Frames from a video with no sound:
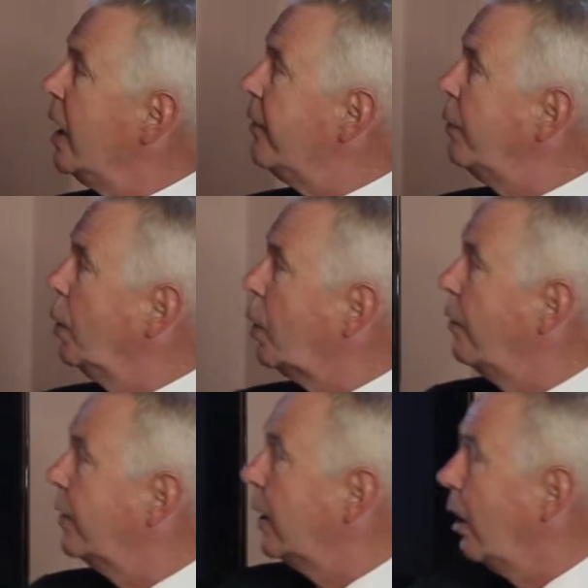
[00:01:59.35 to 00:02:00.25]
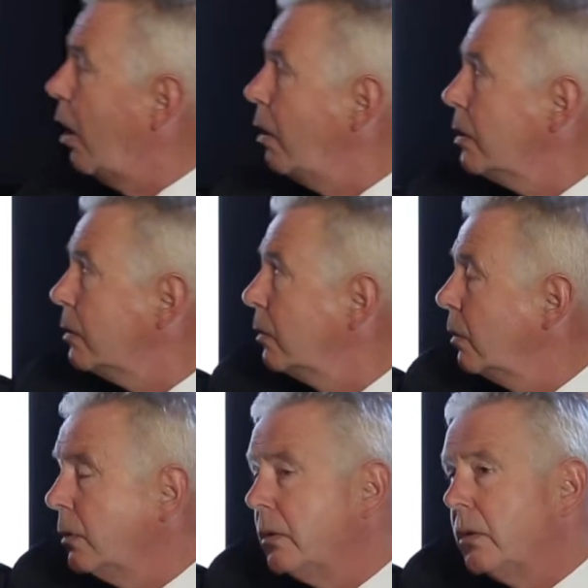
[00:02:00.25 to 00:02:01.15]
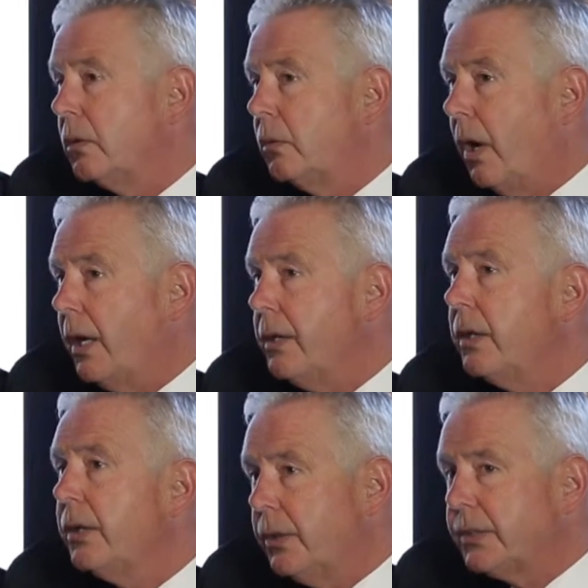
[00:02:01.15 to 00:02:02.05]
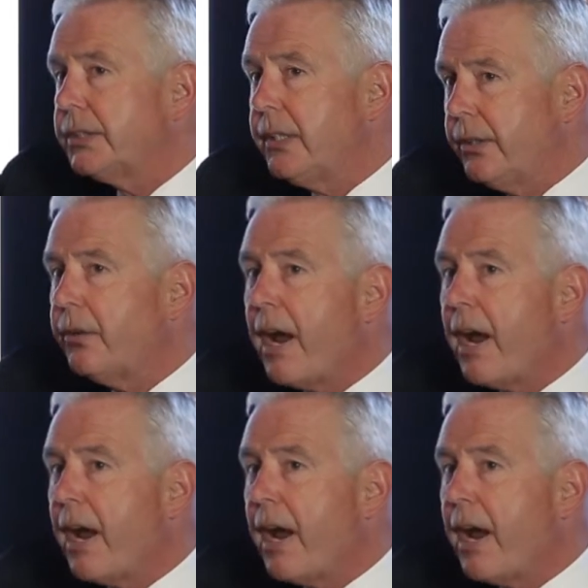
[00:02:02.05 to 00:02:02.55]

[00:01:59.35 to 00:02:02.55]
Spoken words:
If you look over the long run, you'll see that you're